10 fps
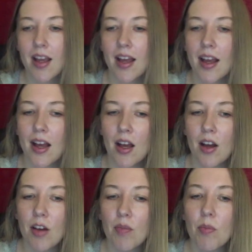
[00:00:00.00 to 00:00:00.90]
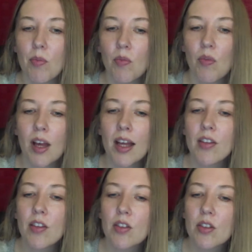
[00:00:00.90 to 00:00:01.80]

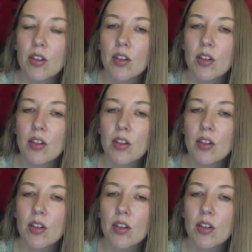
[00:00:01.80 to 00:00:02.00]
and